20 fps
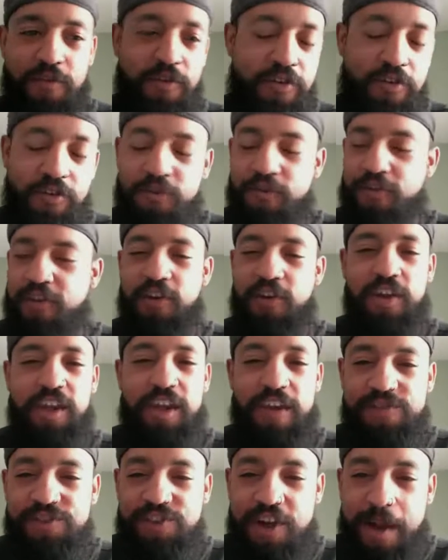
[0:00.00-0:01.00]
There's a good
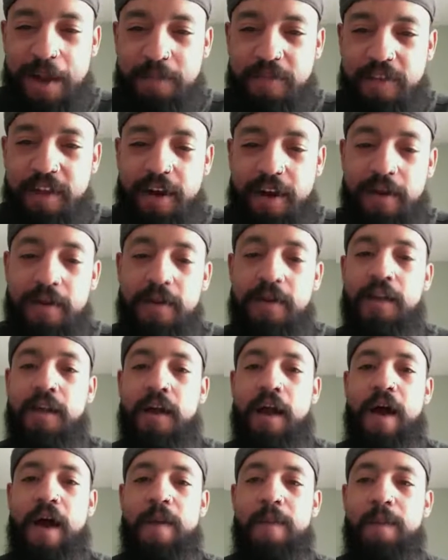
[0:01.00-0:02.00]
gift shop there.
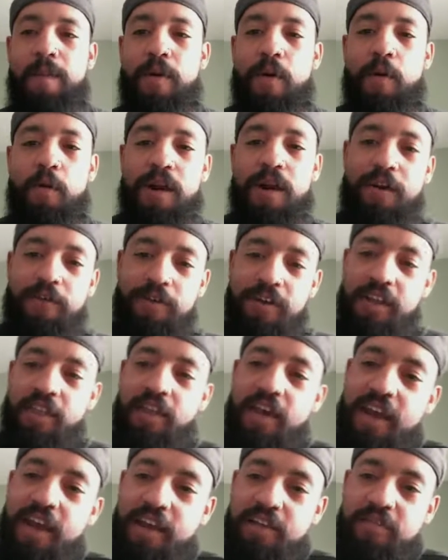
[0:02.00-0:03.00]
But what I really
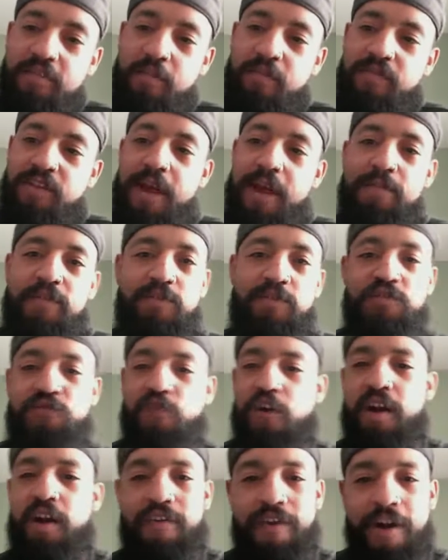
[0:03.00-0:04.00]
like is sometimes you're just
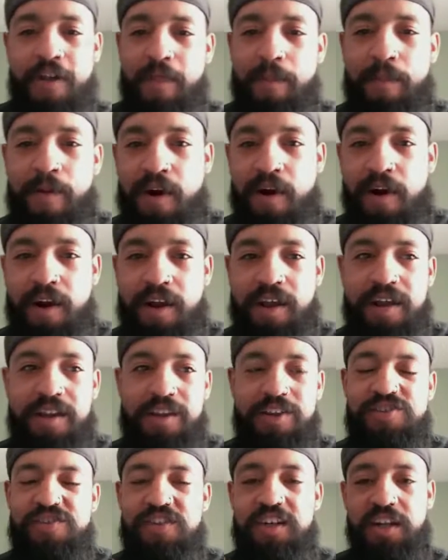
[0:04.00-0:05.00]
running around the park and
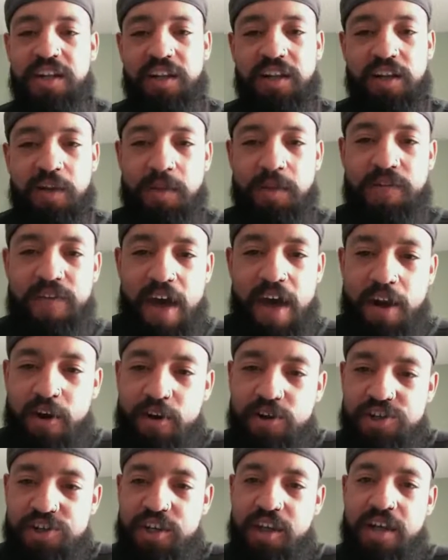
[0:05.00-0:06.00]
you just need a little bit of
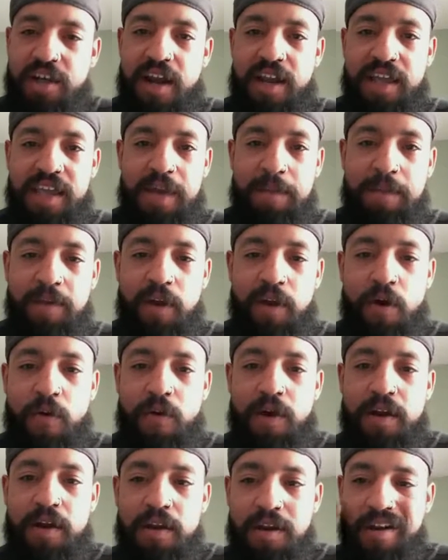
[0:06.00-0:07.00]
energy to kind of keep you
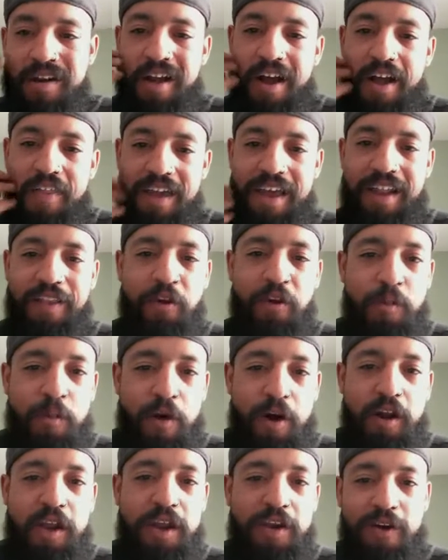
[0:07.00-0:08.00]
going. They got a little
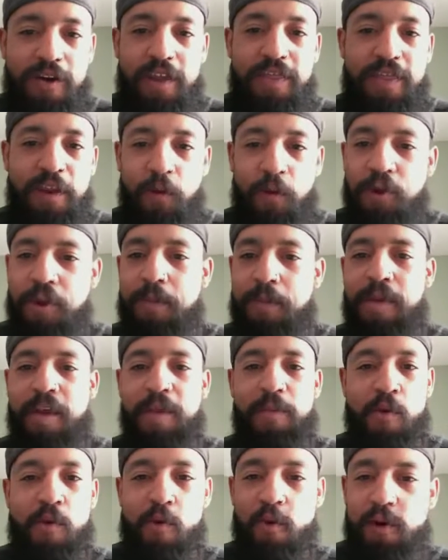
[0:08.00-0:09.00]
market right there where you can pick
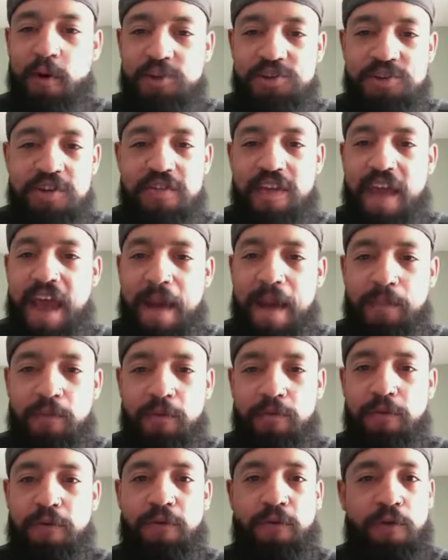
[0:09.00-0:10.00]
up oranges,
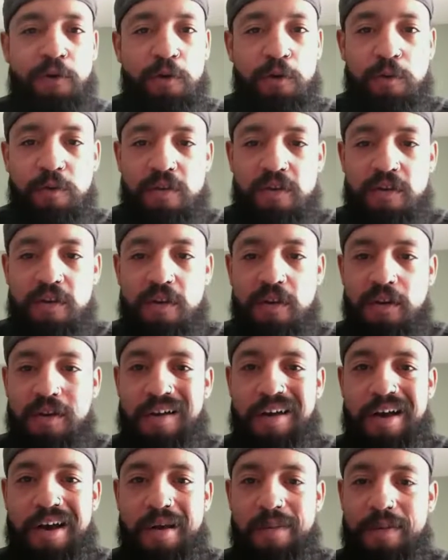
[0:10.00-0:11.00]
apples, fruits.
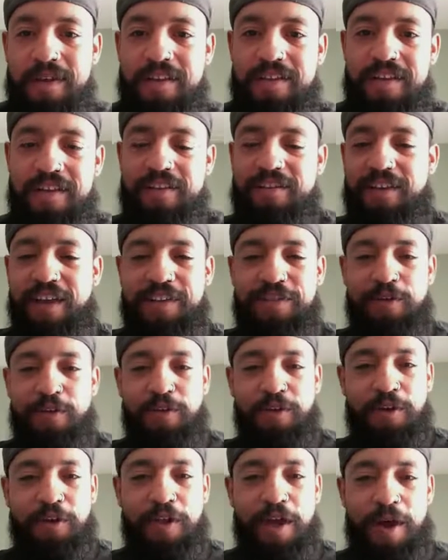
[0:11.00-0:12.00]
It's like their
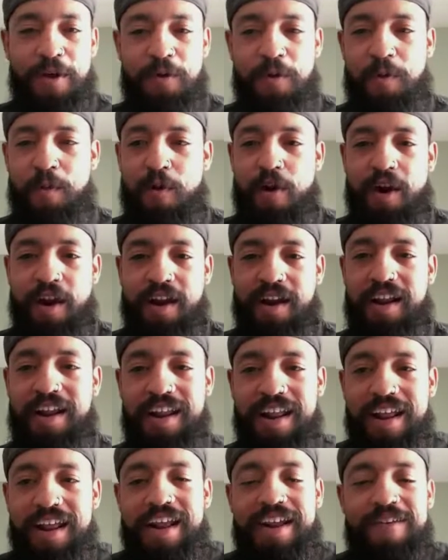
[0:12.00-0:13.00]
little outdoor
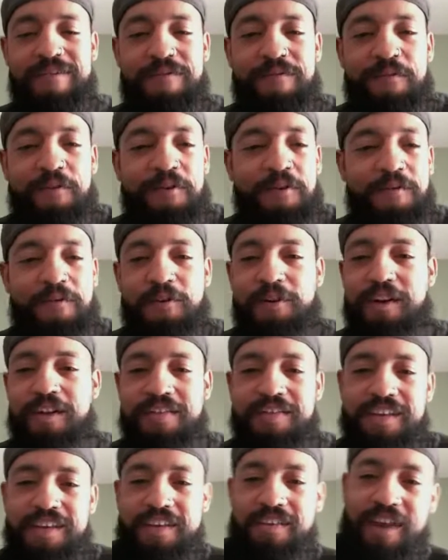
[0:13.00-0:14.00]
market, and for
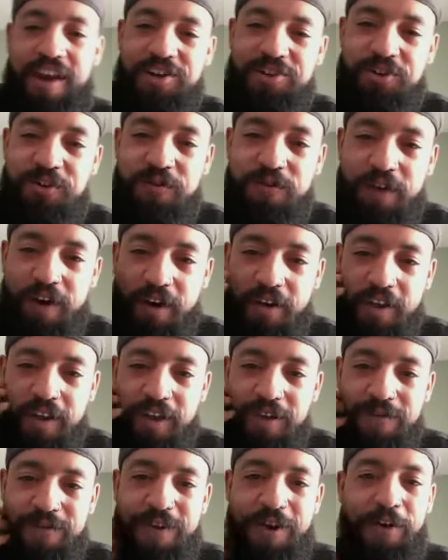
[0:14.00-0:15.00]
Disney, it's actually
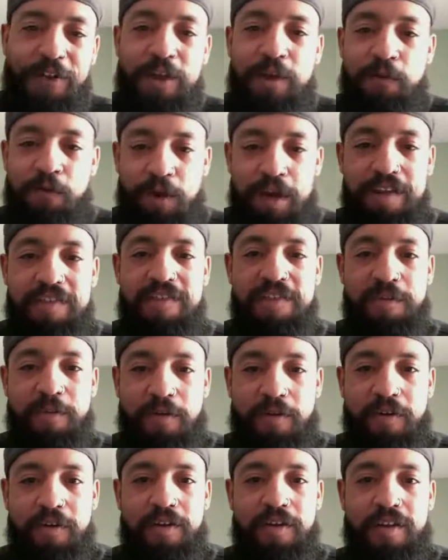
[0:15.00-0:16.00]
fairly
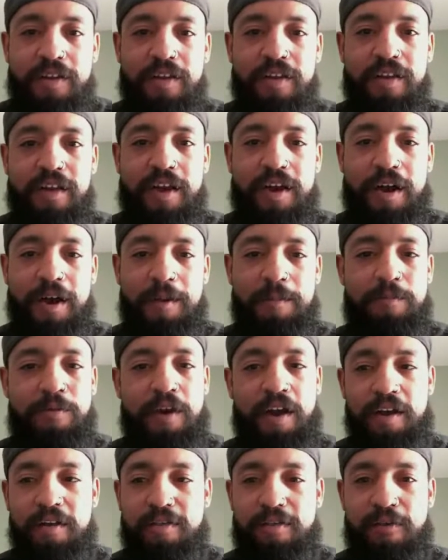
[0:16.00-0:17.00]
reasonable
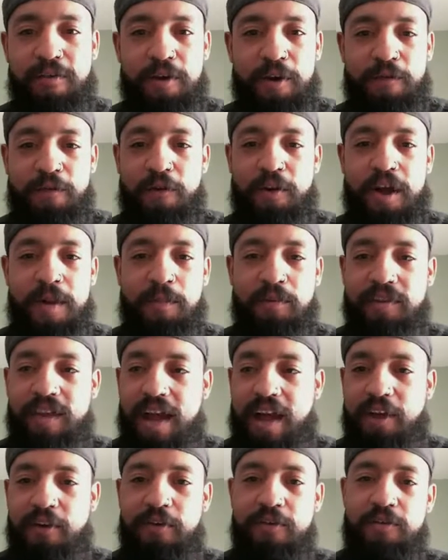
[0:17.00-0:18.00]
price. So for a couple
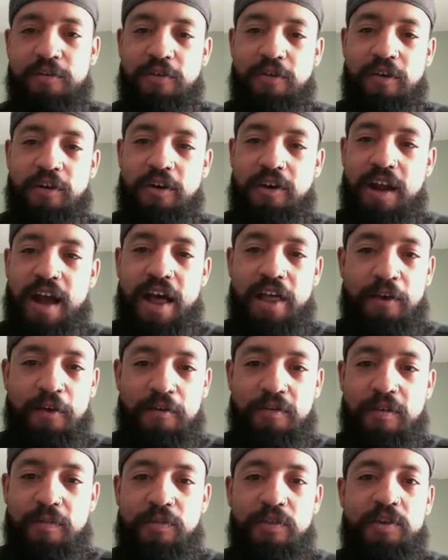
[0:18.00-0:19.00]
dollars or a dollar or
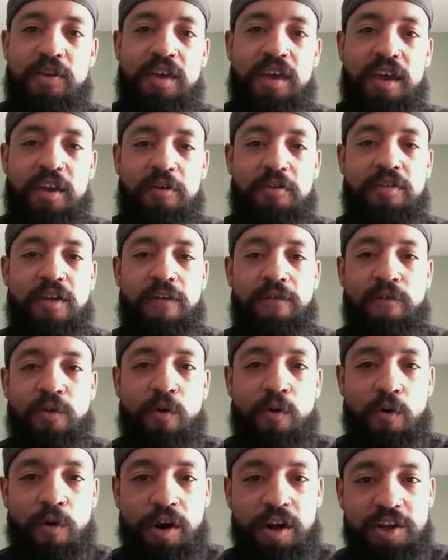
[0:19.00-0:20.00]
something, you can get yourself an
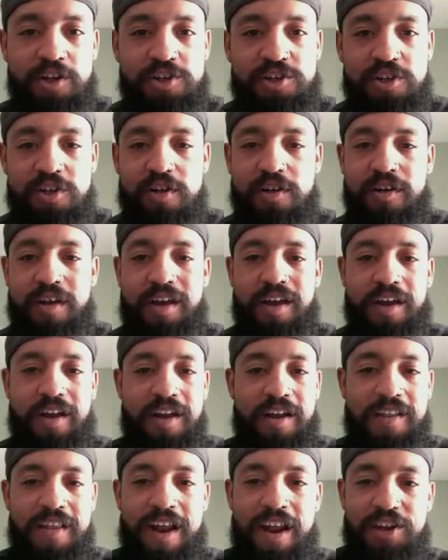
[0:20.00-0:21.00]
orange,
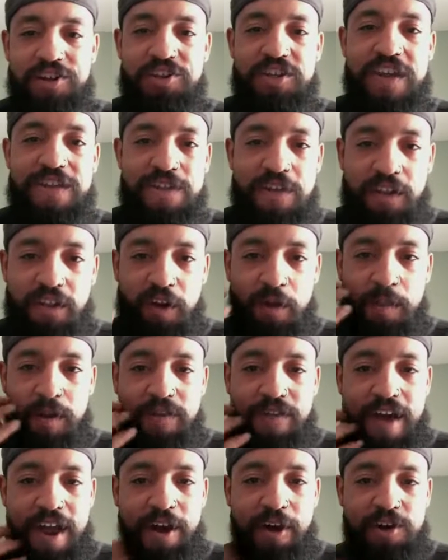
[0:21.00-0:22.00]
and that'll just give you a little bit
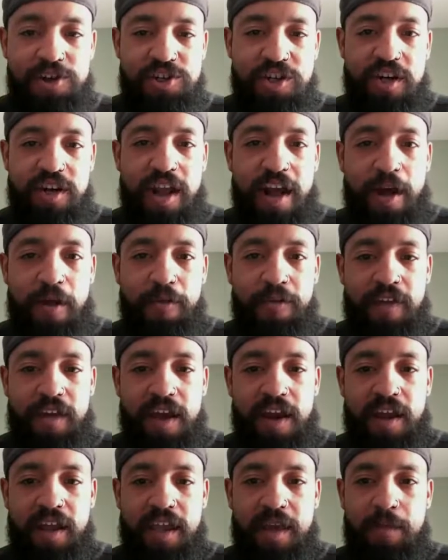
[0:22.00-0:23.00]
of energy and health to
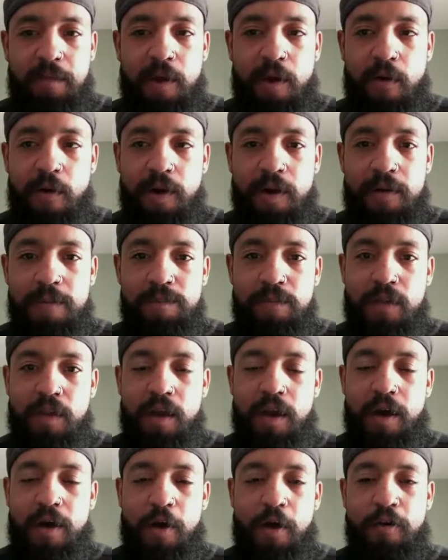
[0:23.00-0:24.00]
kind of keep going.
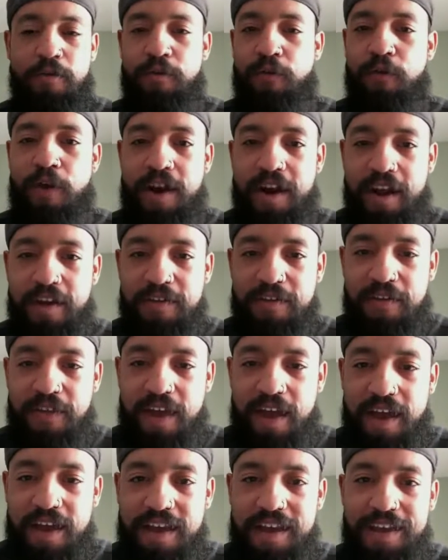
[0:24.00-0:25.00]
Also, right next to
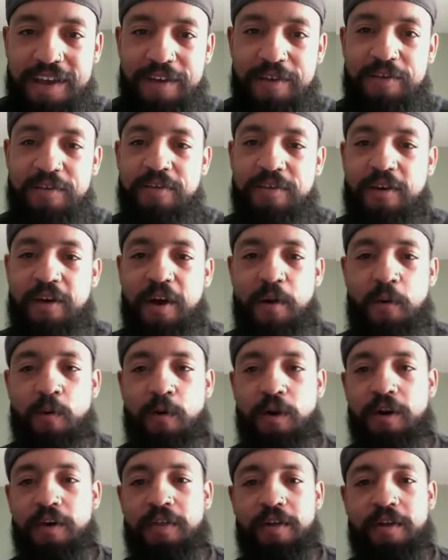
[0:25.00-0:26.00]
that is
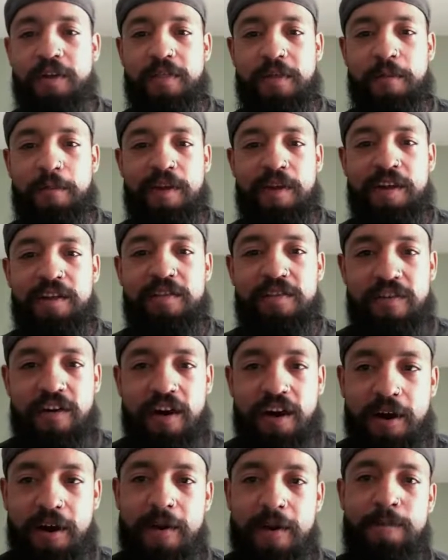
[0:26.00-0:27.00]
where the pins are.